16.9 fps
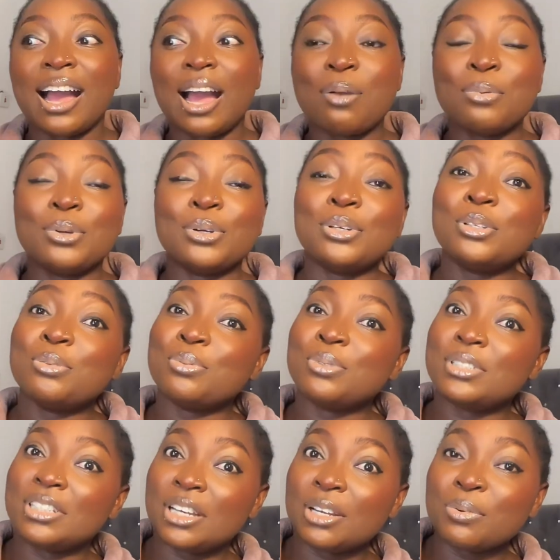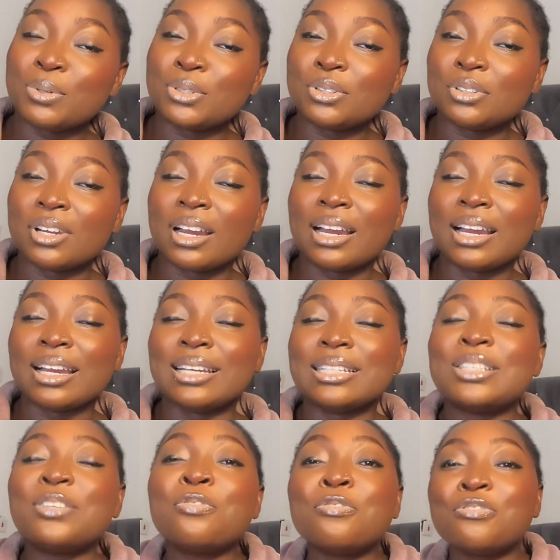I'm going to be sharing with you
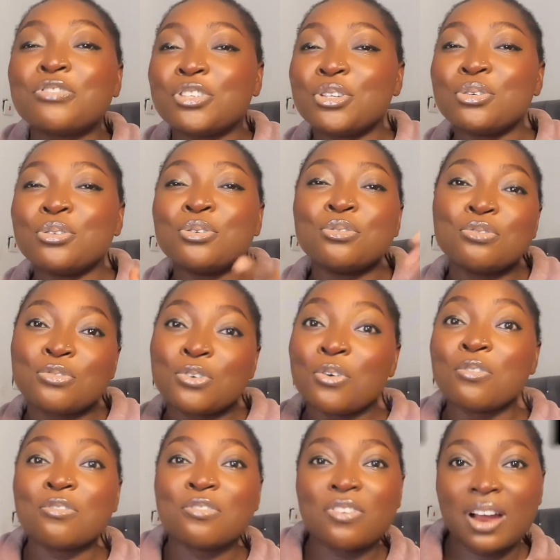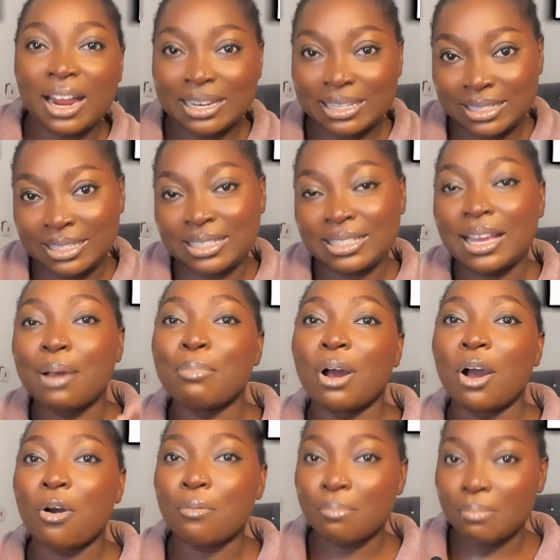guys few fun facts
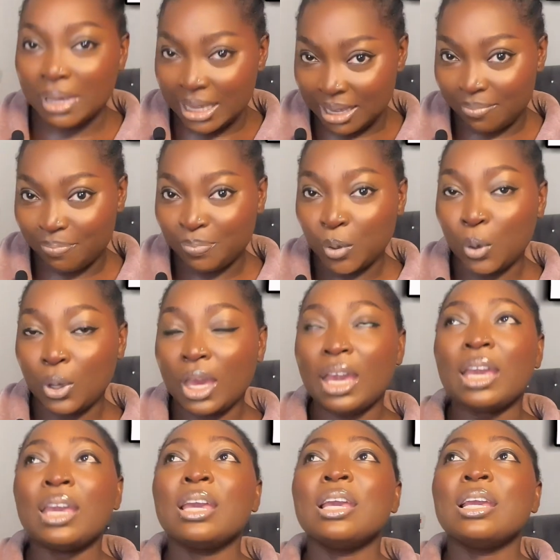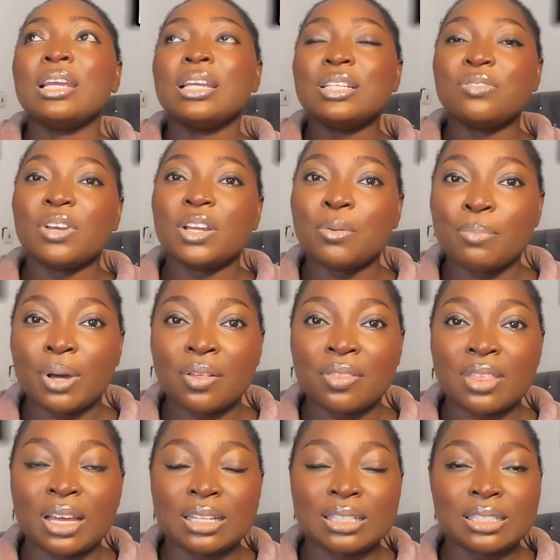about me. Okay, it's very
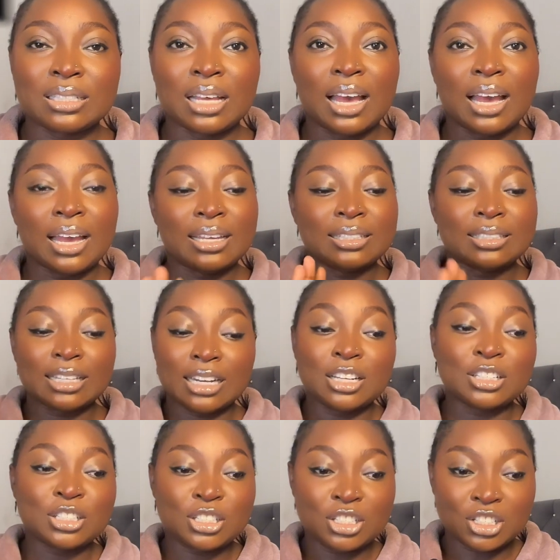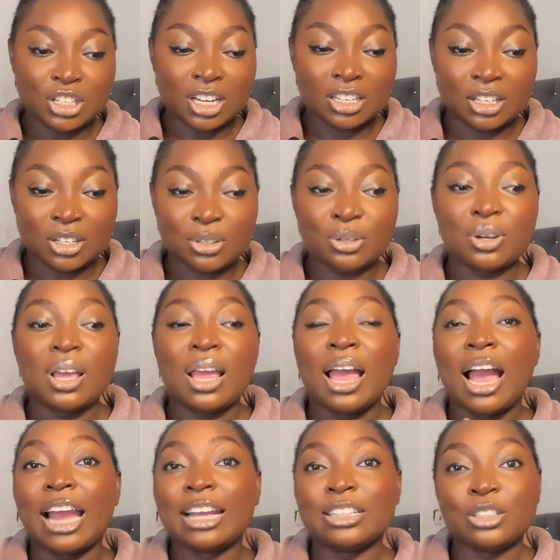bad that I started this channel,
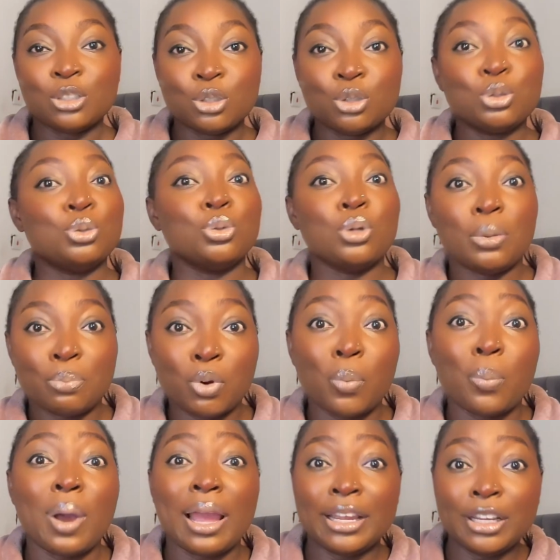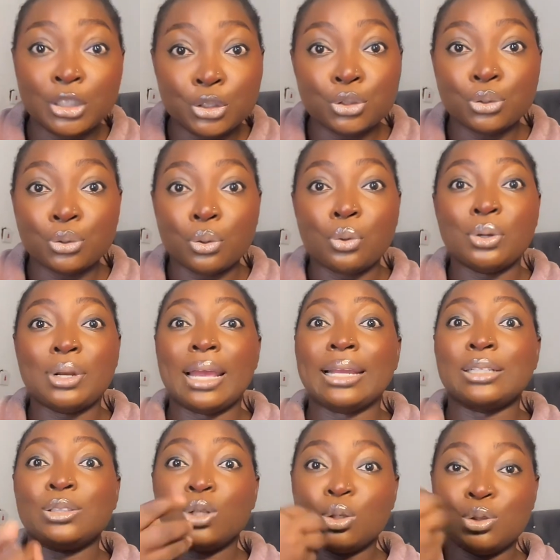I did not do a proper intro,
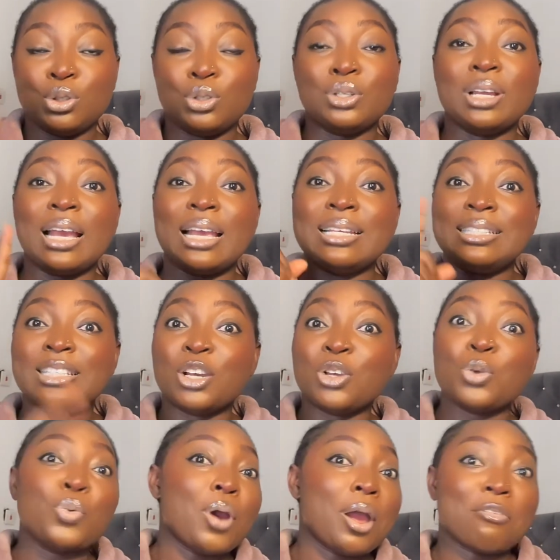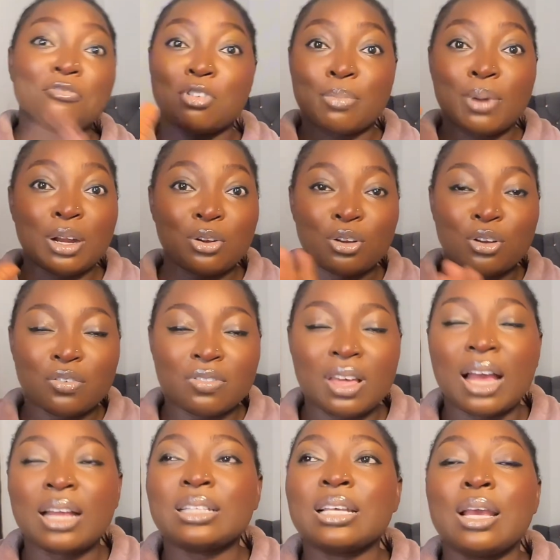like talk to you guys, tell you where I'm from and all of
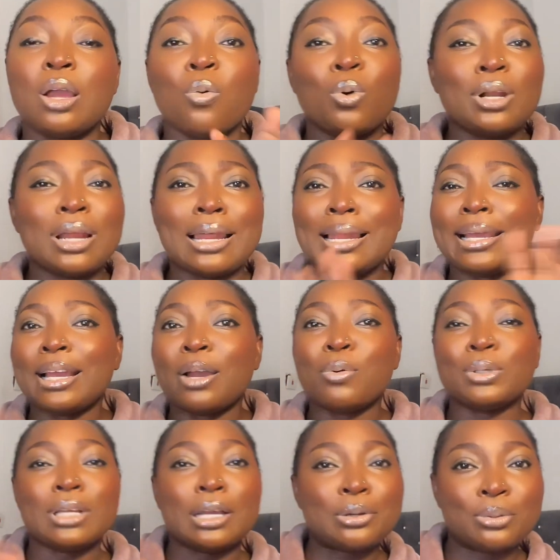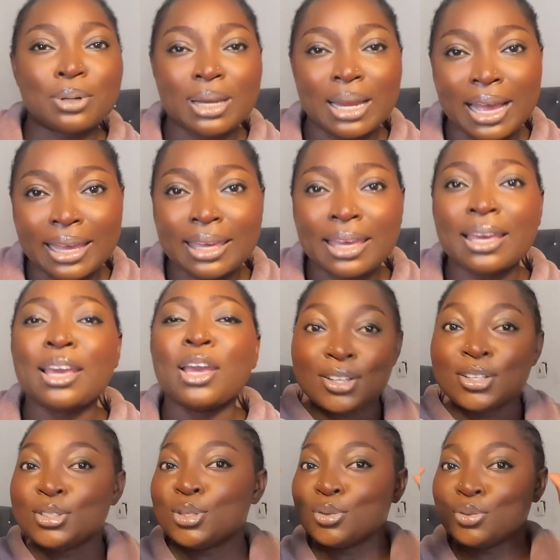that, what I like and what I don't like.
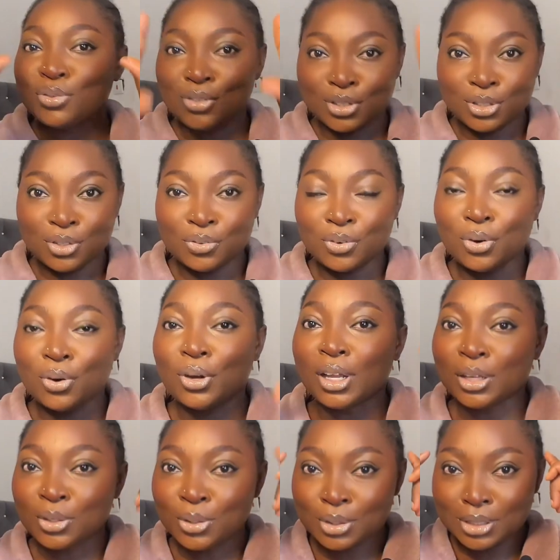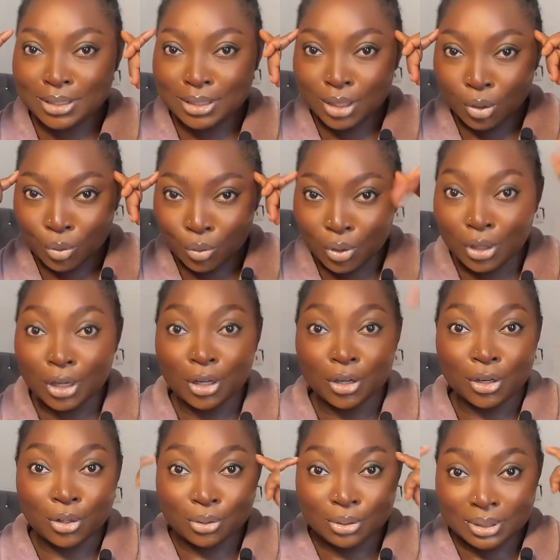So first of all, ignore this look,
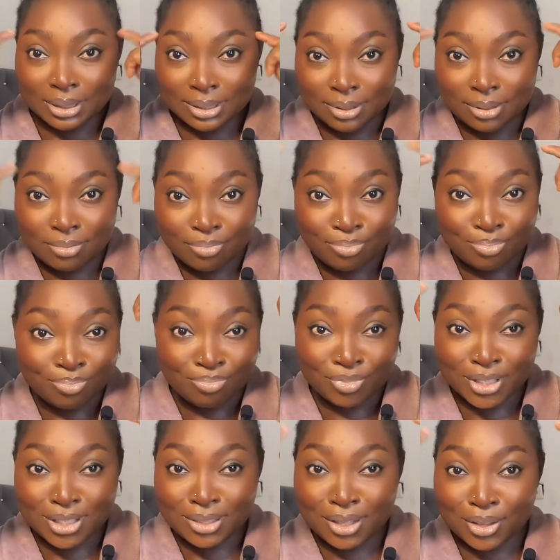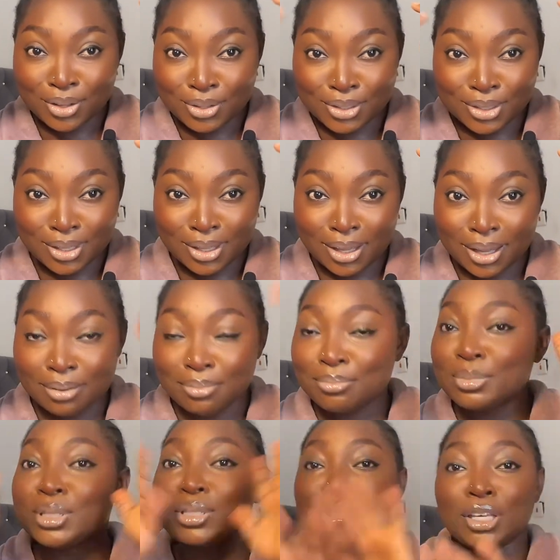ignore this thing you're seeing here,
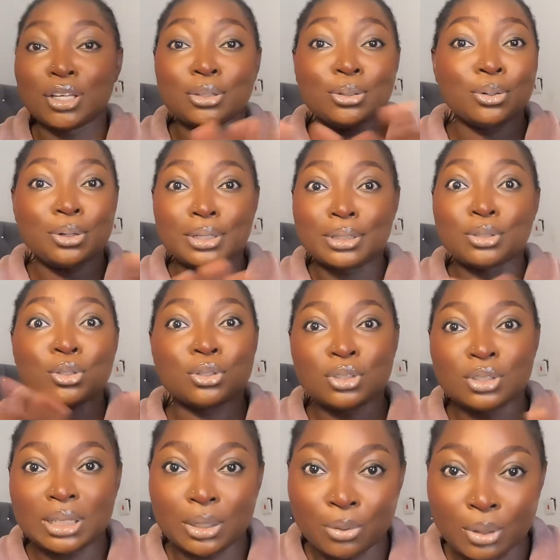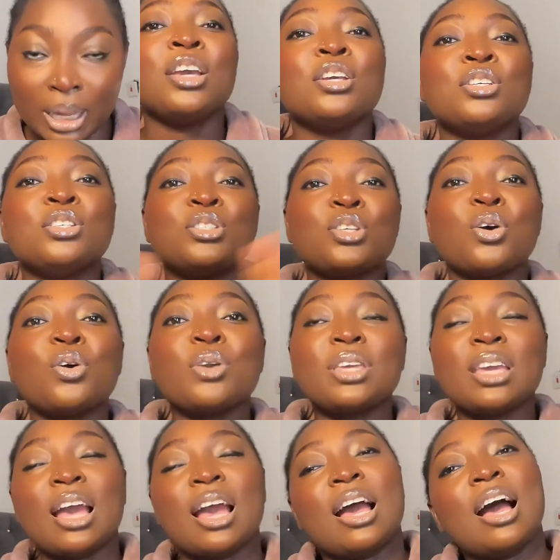please ignore it totally. Okay, so
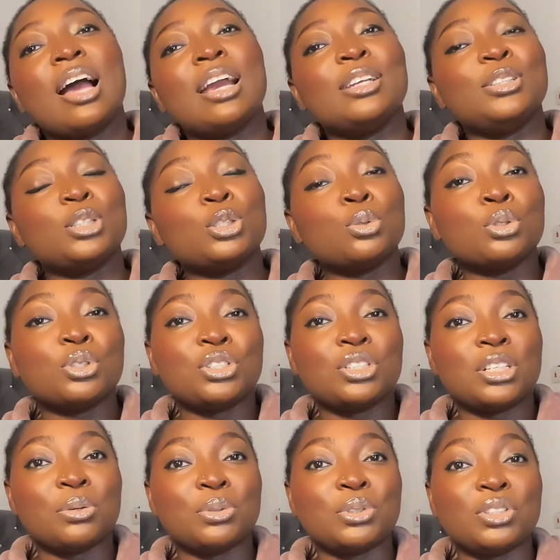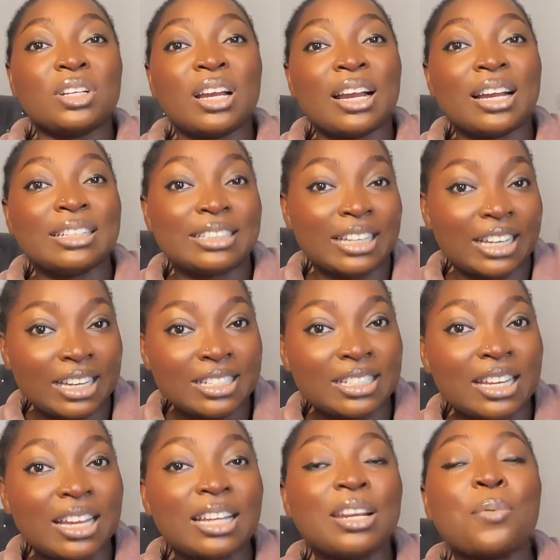yeah, I just want to share with you guys, like I
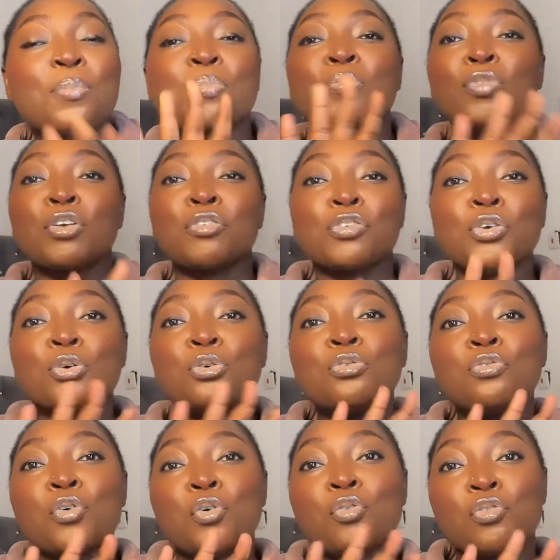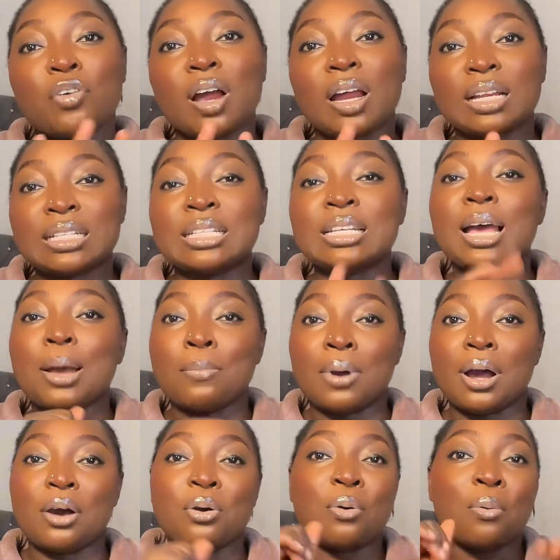said, few fun facts
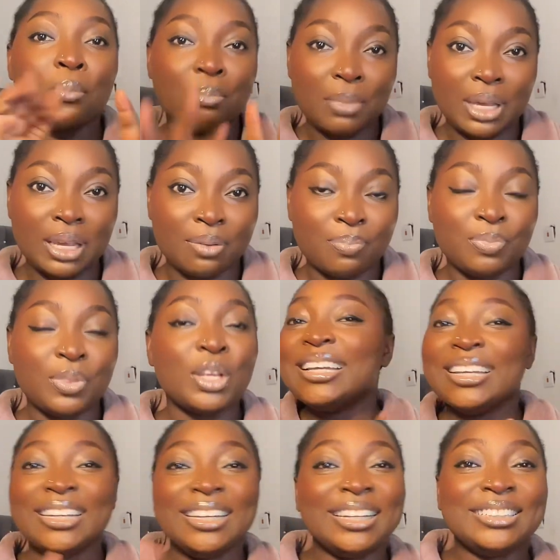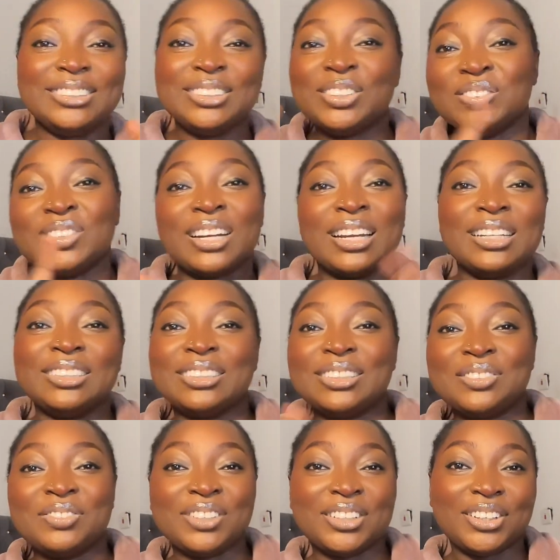about me. Let's jump right into
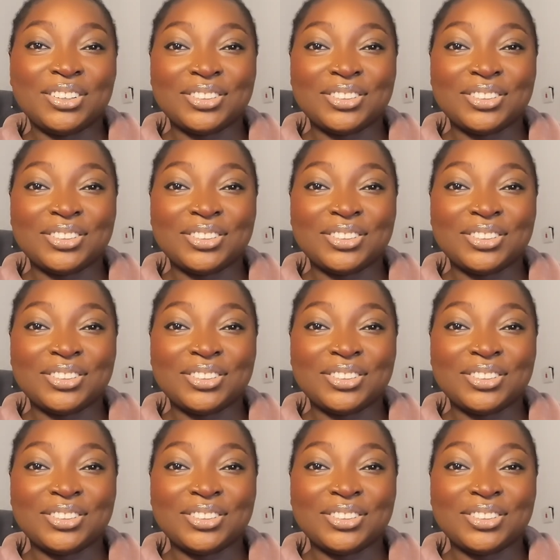the video.